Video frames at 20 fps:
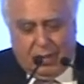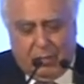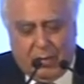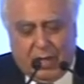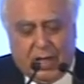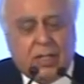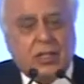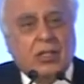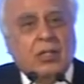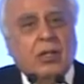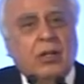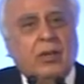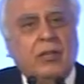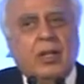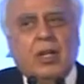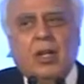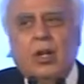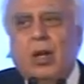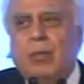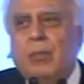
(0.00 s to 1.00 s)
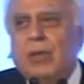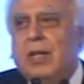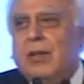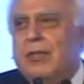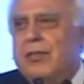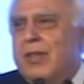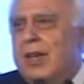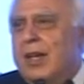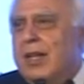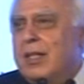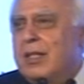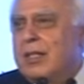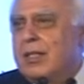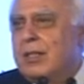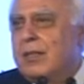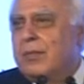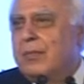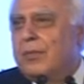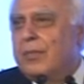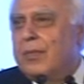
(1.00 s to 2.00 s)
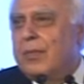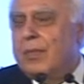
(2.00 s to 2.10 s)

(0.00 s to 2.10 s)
Minister of Economic Affairs,